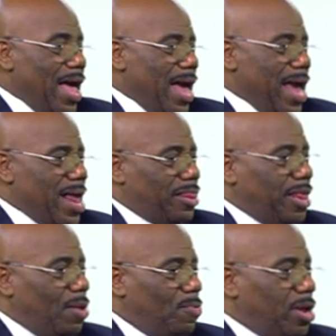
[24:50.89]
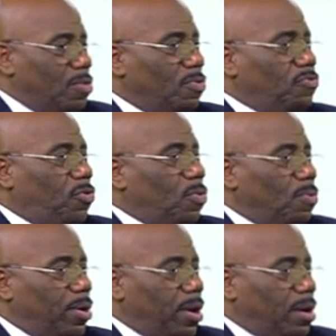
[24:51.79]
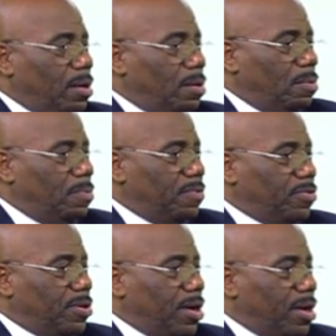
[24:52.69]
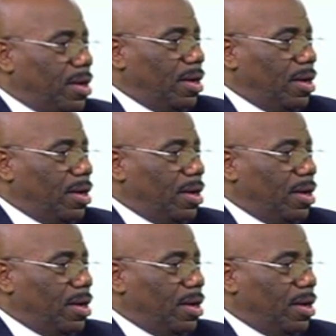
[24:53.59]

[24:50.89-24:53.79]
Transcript: And I think what he was doing was, look,